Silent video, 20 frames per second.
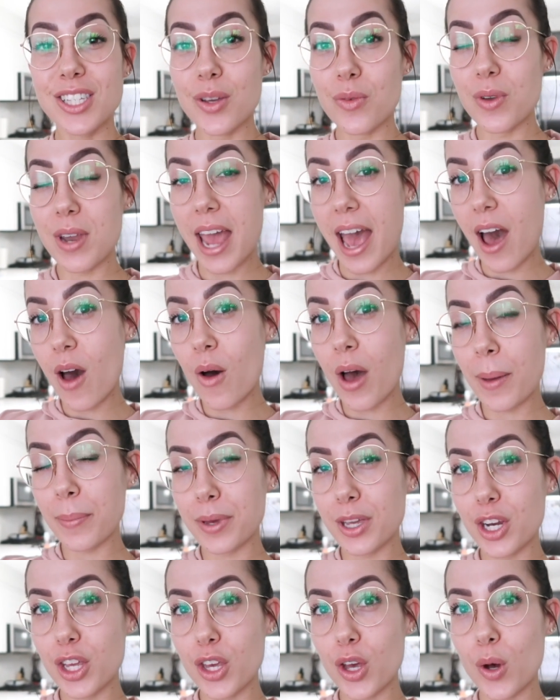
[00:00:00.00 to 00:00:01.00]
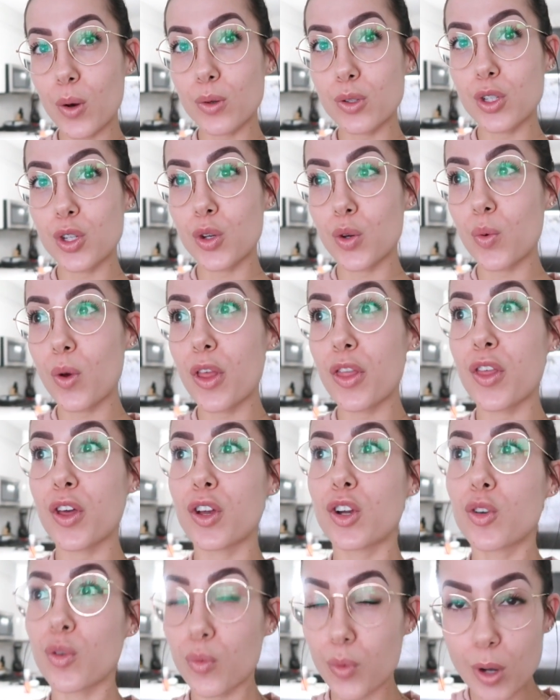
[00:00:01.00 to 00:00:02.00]
So now I'm gonna go to
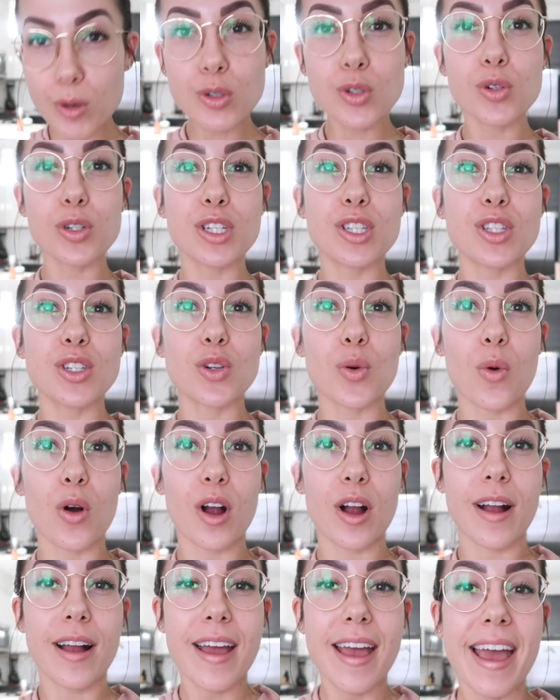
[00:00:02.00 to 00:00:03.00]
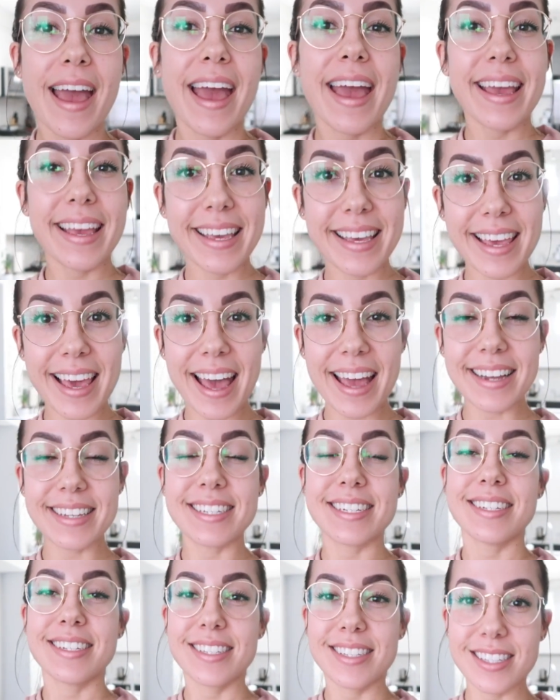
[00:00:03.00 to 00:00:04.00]
the grocery store and
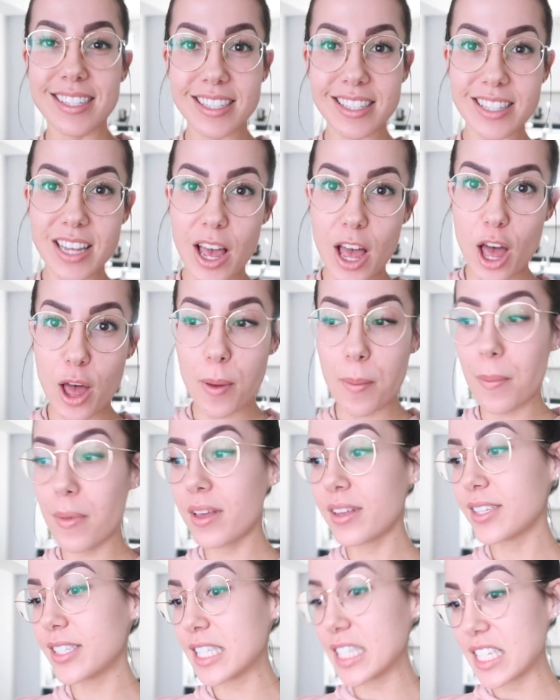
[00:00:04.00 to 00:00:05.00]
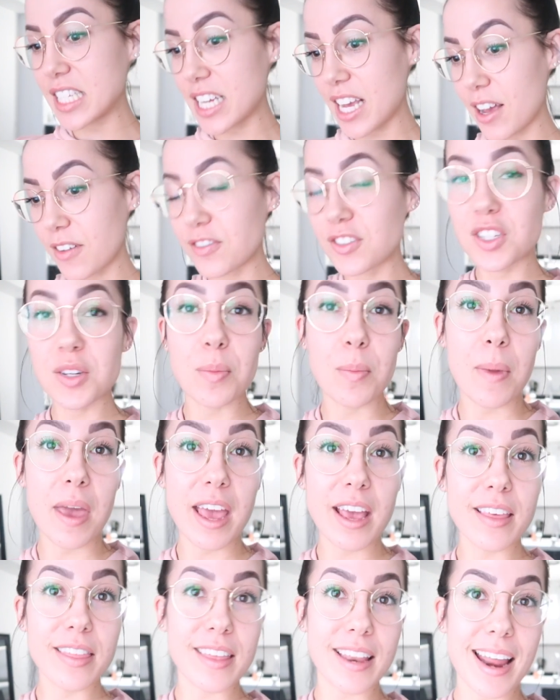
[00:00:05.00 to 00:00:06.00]
get some stuff to
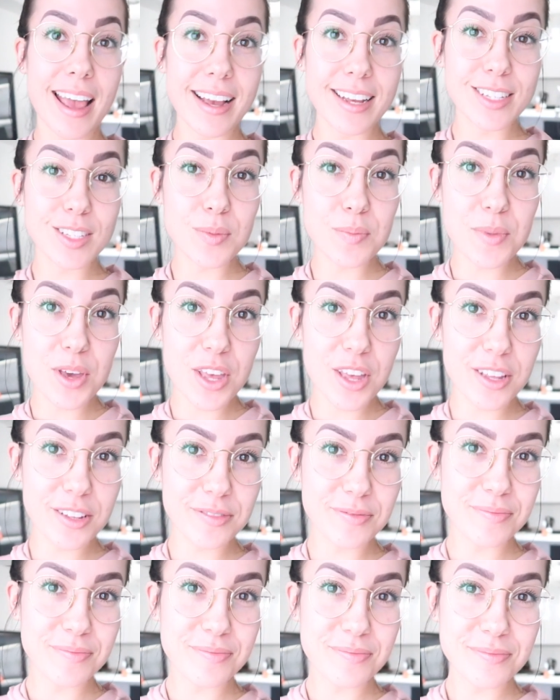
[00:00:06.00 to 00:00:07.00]
make the next meal.